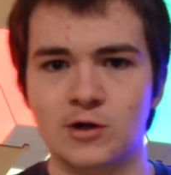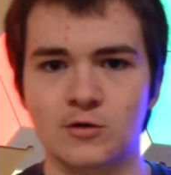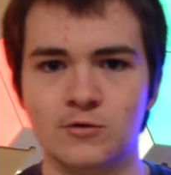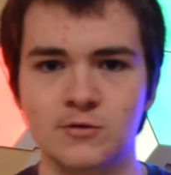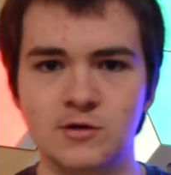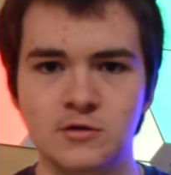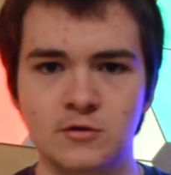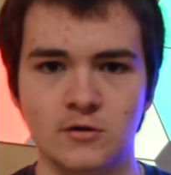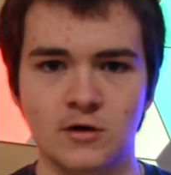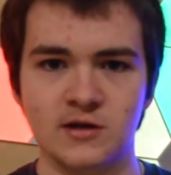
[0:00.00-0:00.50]

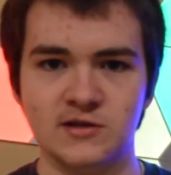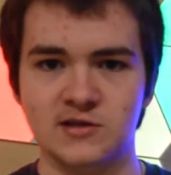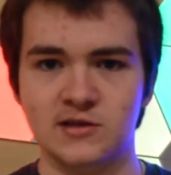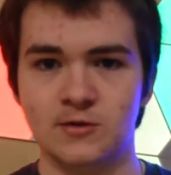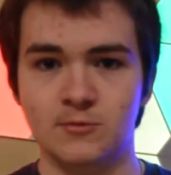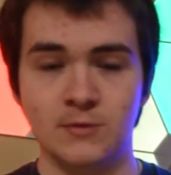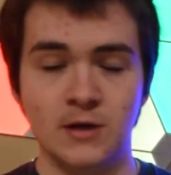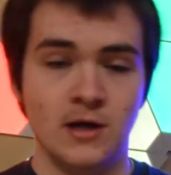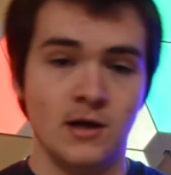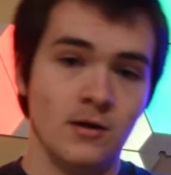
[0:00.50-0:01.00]
creek crossing
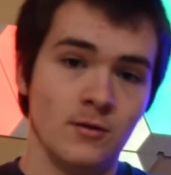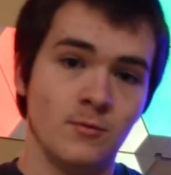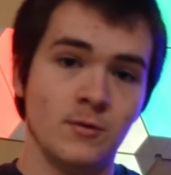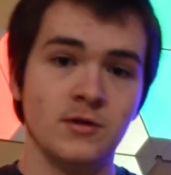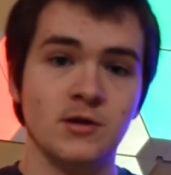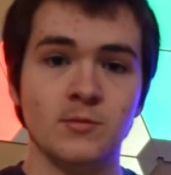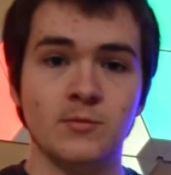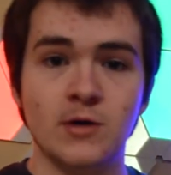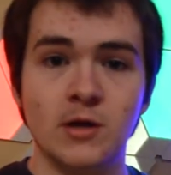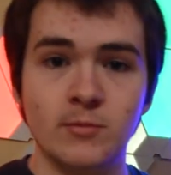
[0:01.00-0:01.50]
when
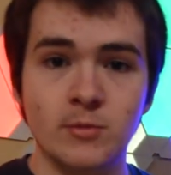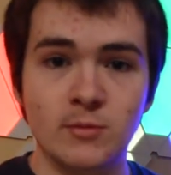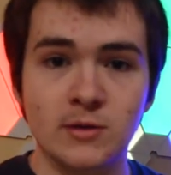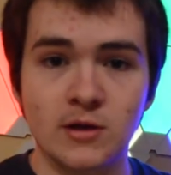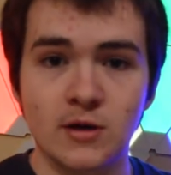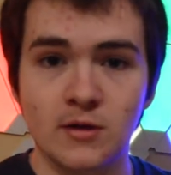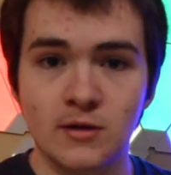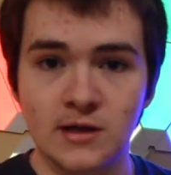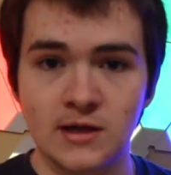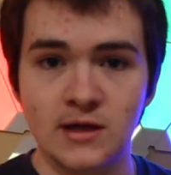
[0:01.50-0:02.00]
they're probably
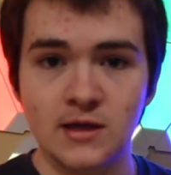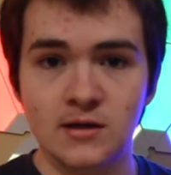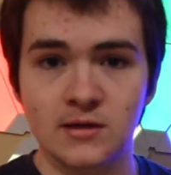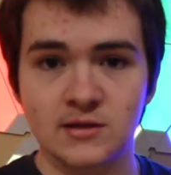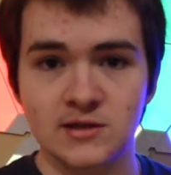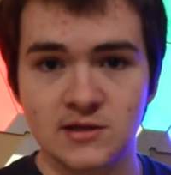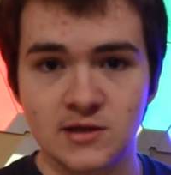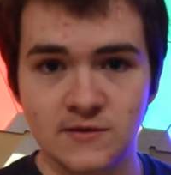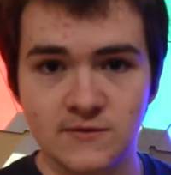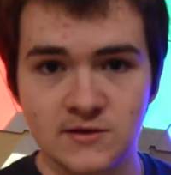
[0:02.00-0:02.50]
already in a
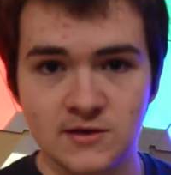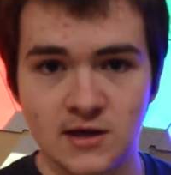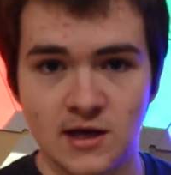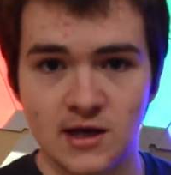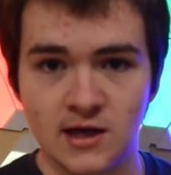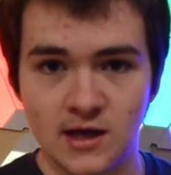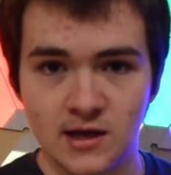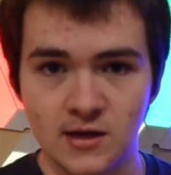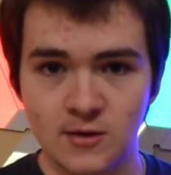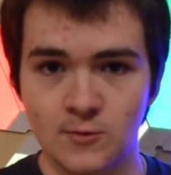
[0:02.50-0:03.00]
stuff
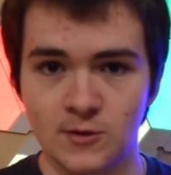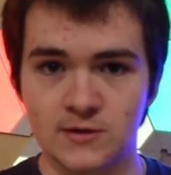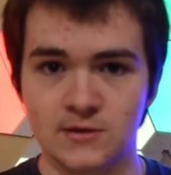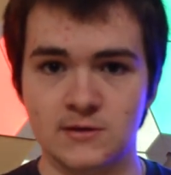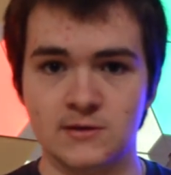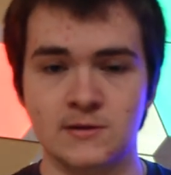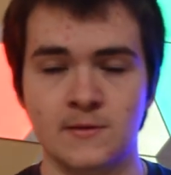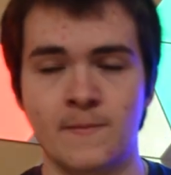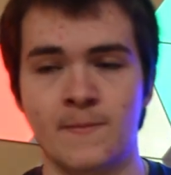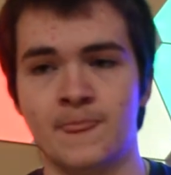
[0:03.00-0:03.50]
sack
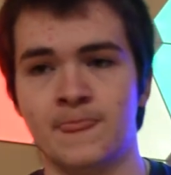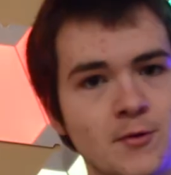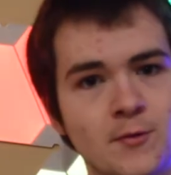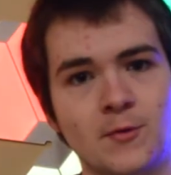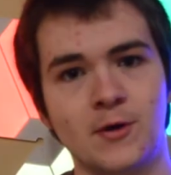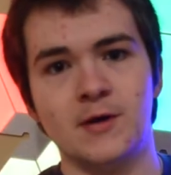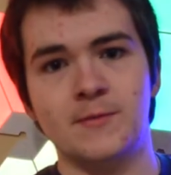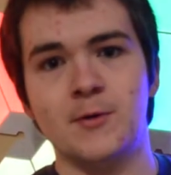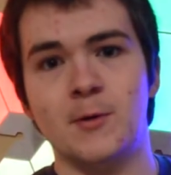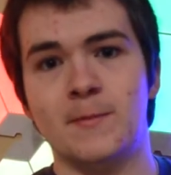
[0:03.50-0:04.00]
anyways. But
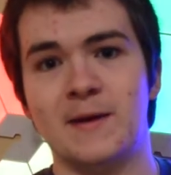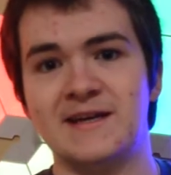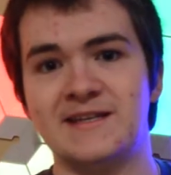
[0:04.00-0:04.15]
what about my